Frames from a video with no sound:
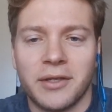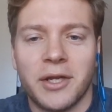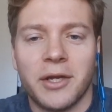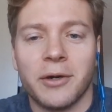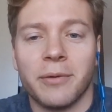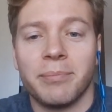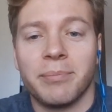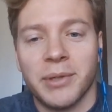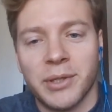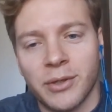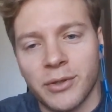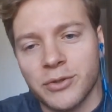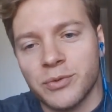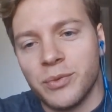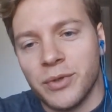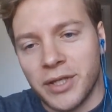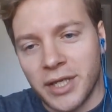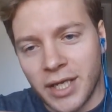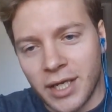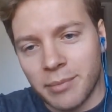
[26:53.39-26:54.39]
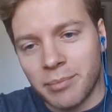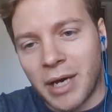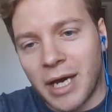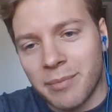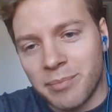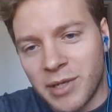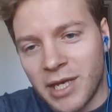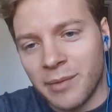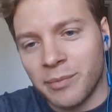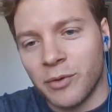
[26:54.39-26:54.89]
And they are built within
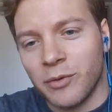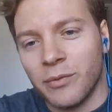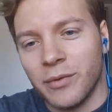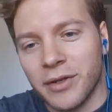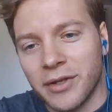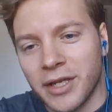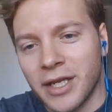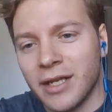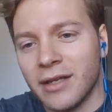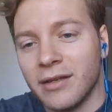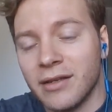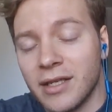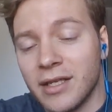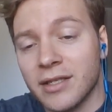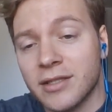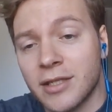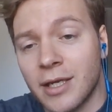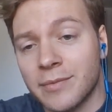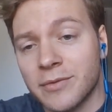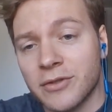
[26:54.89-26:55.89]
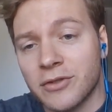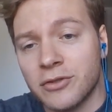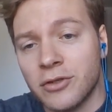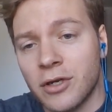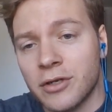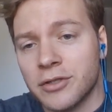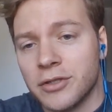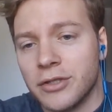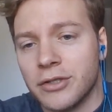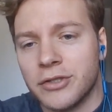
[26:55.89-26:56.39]
by people within these types of
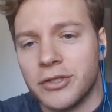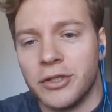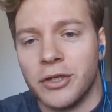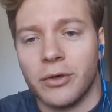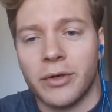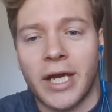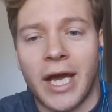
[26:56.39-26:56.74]
structures.